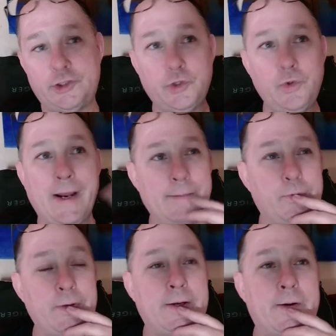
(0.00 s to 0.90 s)

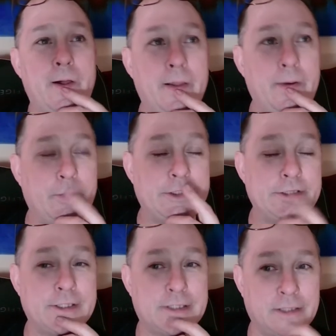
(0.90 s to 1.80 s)
2-amp, we call it, which
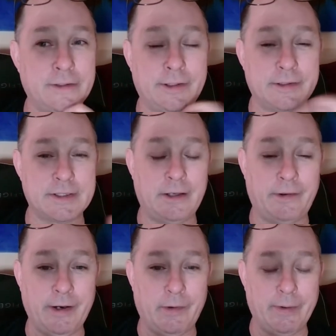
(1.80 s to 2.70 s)
is a little
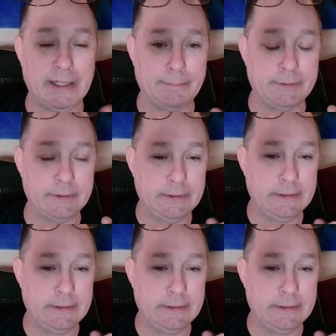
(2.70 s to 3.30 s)
stereo amp